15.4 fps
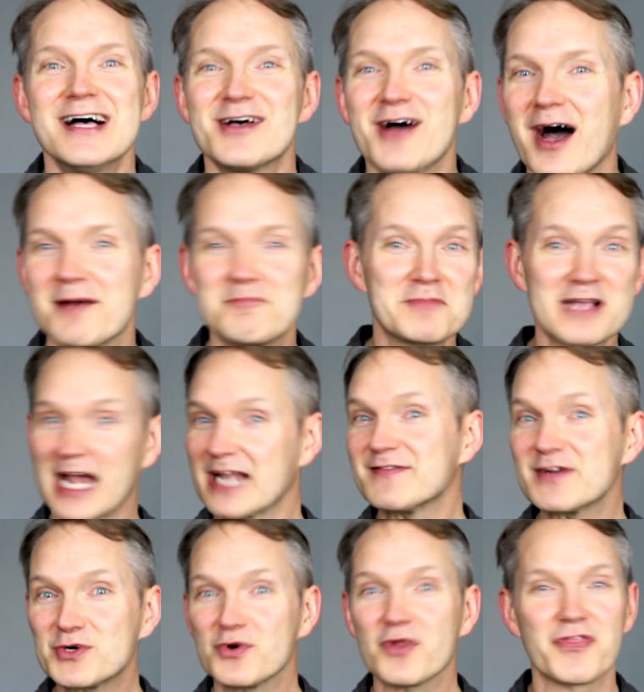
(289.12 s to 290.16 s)
Kind of
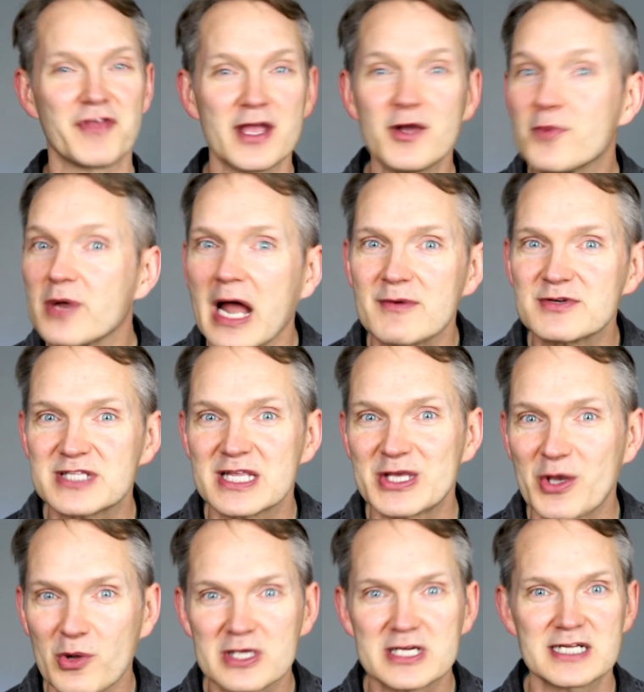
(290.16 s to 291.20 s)
a cool thing. When I was the
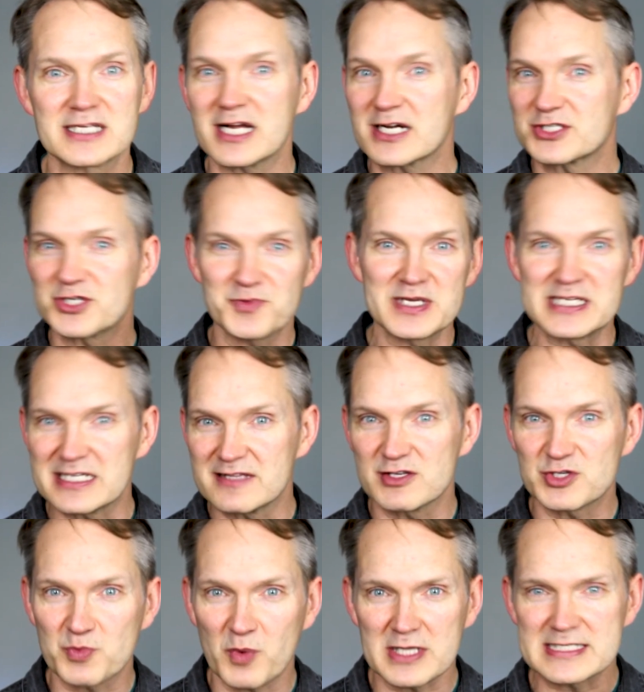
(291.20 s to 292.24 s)
viola conductor, we did
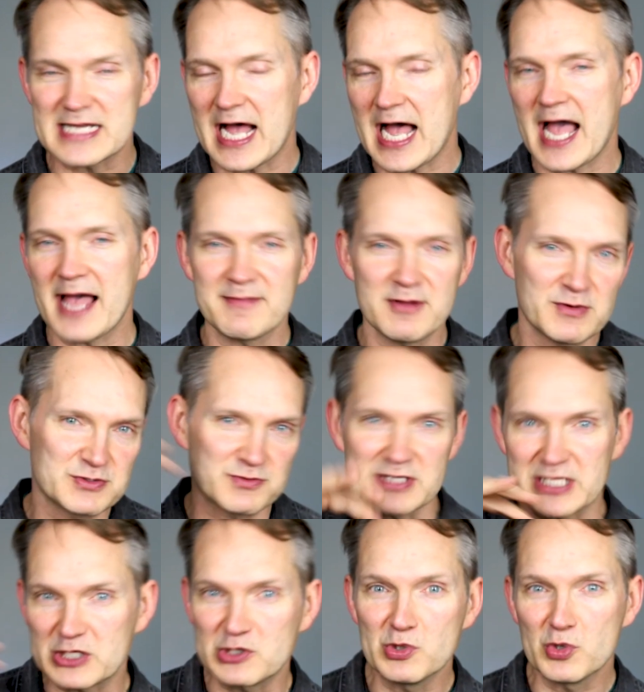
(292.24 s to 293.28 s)
this one time. It was
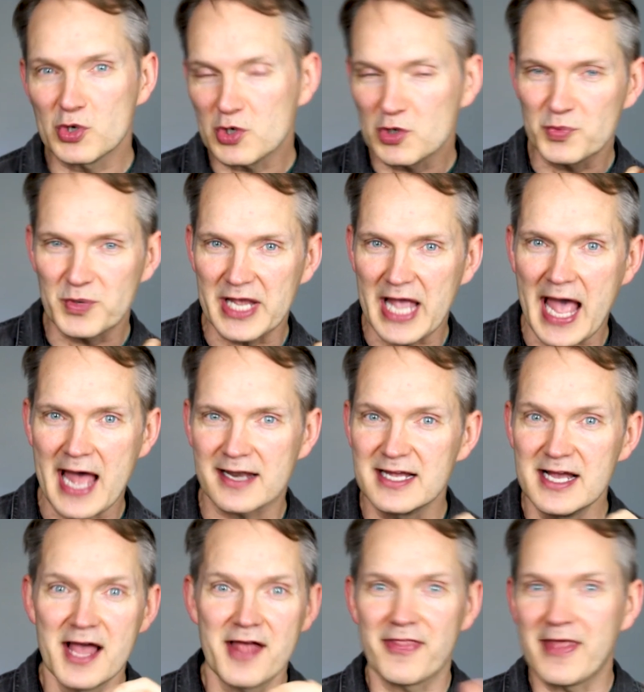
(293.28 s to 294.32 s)
really cool. We had
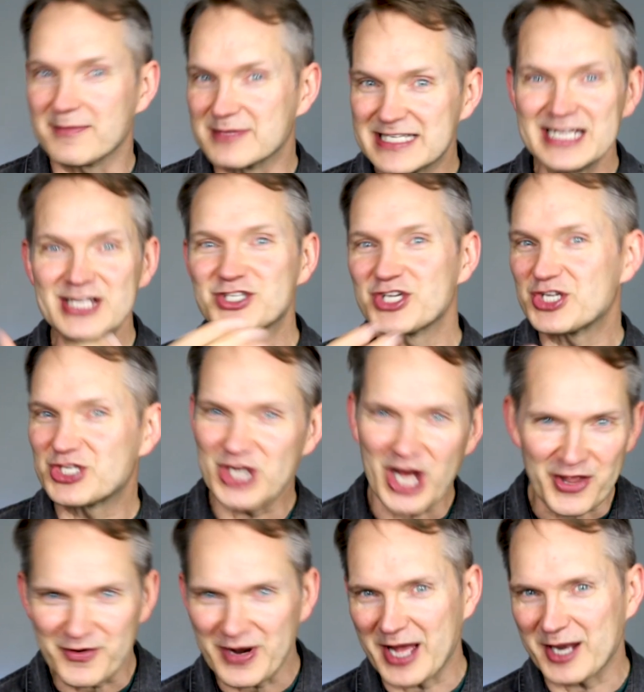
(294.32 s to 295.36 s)
them teach each
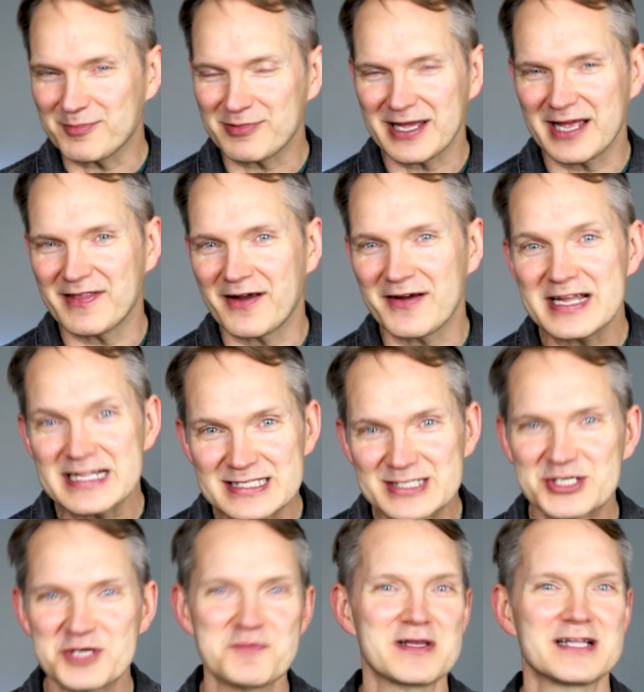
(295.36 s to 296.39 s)
other how to play their
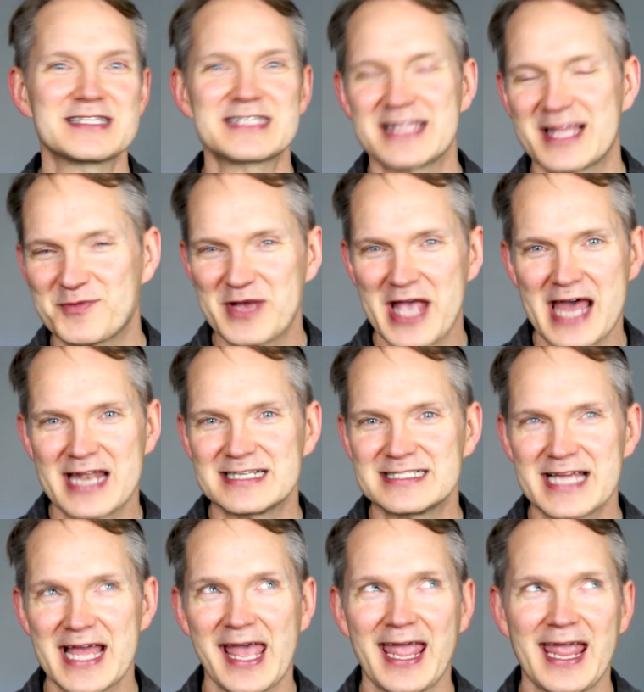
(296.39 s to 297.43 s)
instruments, and then we had a
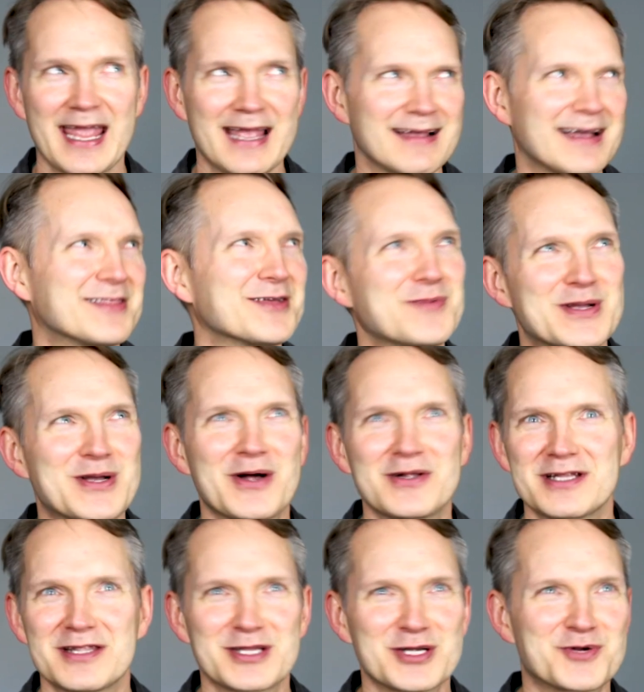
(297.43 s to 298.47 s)
day, I think we
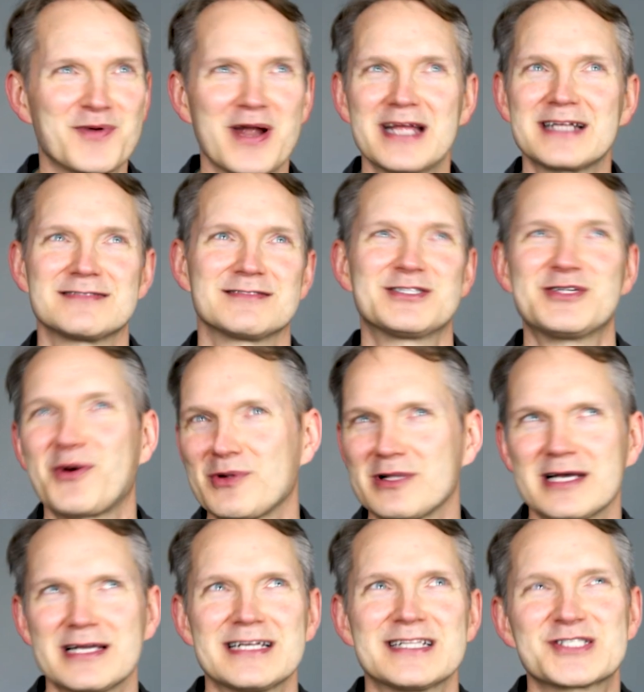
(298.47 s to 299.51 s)
called it the Great
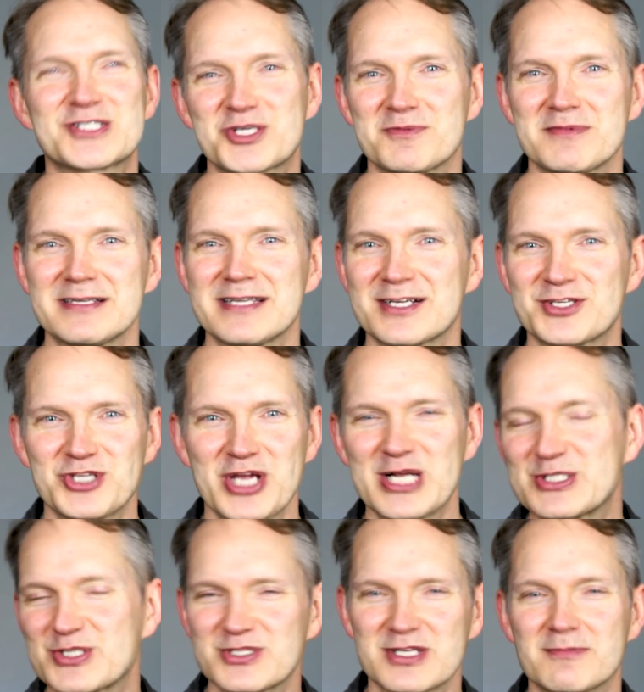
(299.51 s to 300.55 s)
Viola Instrument
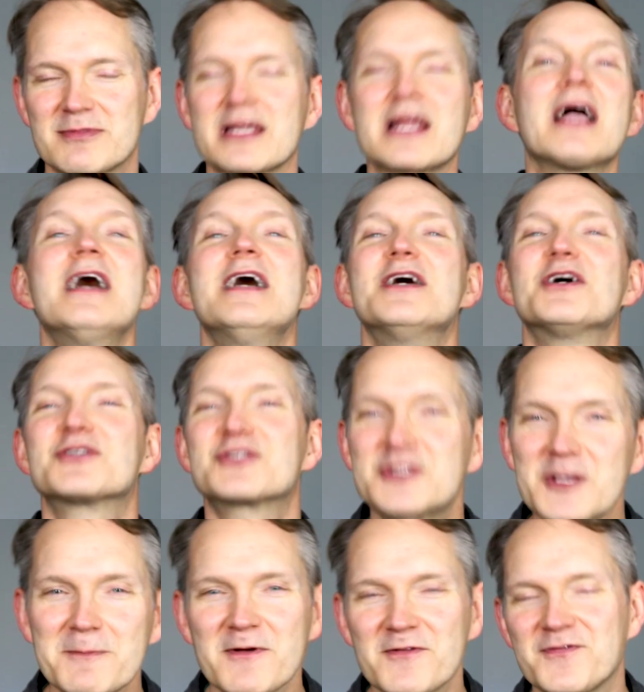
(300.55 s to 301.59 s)
Exchange or something.
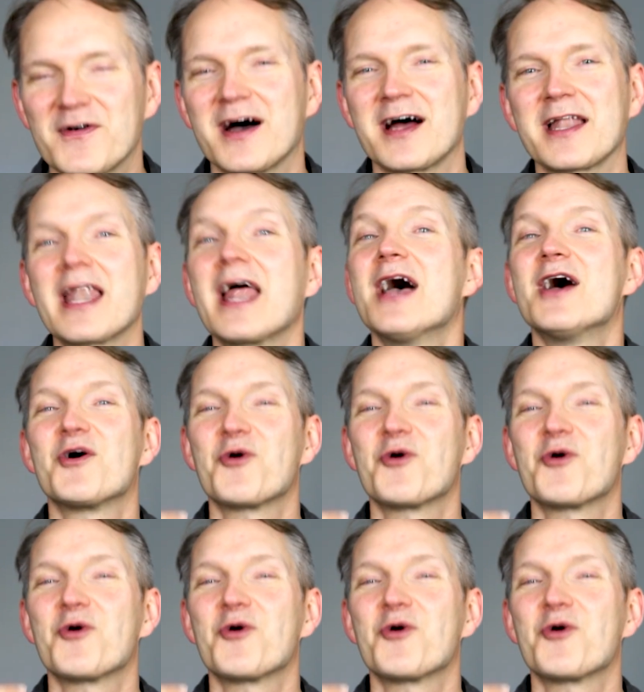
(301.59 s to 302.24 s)
Super fun.